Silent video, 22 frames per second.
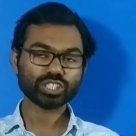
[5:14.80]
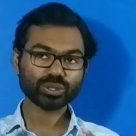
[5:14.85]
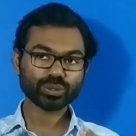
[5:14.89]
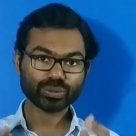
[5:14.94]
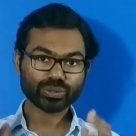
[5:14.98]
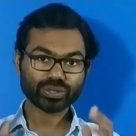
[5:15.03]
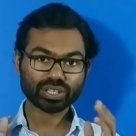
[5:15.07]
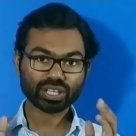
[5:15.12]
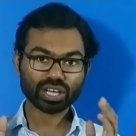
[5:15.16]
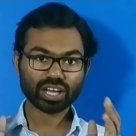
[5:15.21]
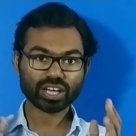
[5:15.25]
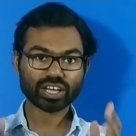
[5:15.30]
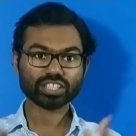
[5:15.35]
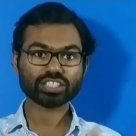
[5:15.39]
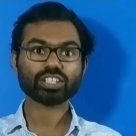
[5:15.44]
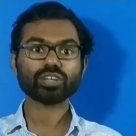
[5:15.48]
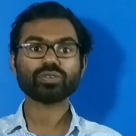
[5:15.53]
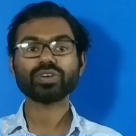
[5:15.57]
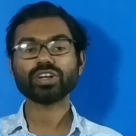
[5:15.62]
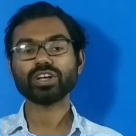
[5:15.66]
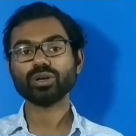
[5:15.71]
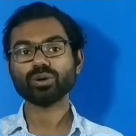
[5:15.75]
See you in
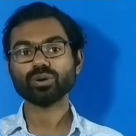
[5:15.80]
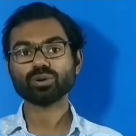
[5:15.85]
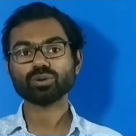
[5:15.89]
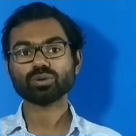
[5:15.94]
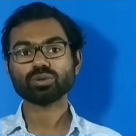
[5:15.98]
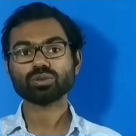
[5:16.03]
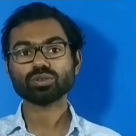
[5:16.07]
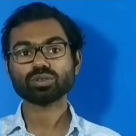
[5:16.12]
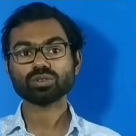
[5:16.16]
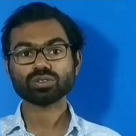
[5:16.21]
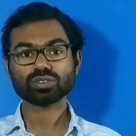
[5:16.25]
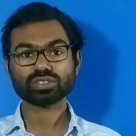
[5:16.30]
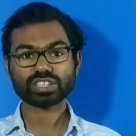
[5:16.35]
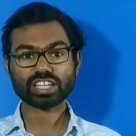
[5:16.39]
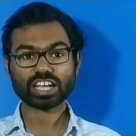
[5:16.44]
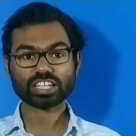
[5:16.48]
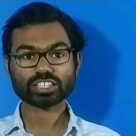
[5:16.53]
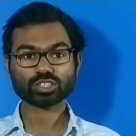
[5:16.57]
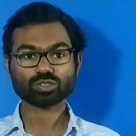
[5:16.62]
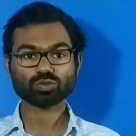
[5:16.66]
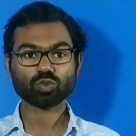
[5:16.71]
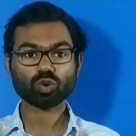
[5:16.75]
another video.
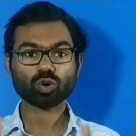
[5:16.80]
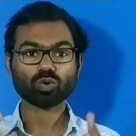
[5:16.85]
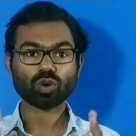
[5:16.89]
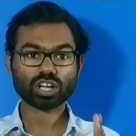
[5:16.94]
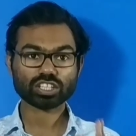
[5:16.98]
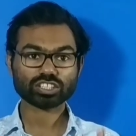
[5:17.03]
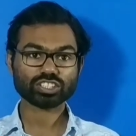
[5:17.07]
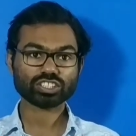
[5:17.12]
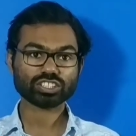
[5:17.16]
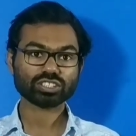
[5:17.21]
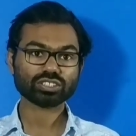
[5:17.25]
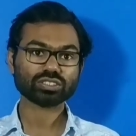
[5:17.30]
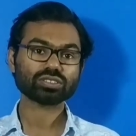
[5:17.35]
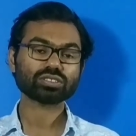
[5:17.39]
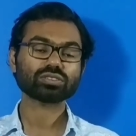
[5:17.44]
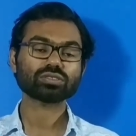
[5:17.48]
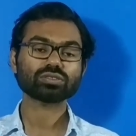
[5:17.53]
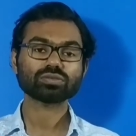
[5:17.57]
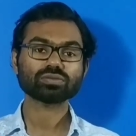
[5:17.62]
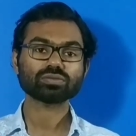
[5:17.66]
Thanks for watching.